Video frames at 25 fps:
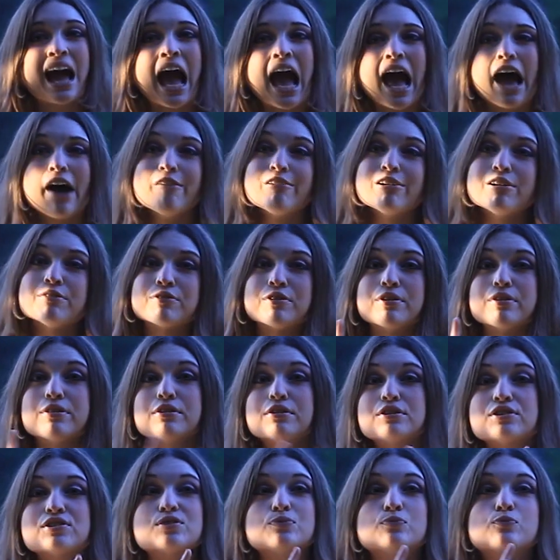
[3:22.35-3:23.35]
However,
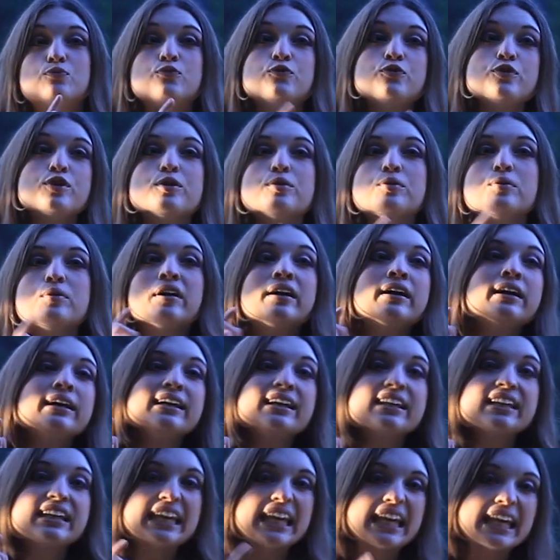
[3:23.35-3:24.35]
there are some few
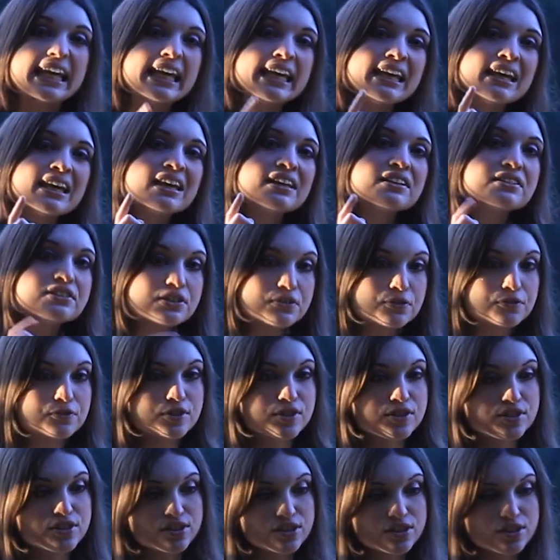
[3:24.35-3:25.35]
key
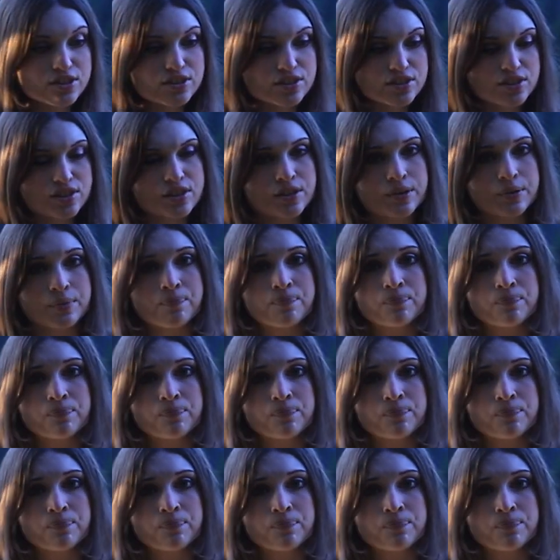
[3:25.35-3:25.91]
differences,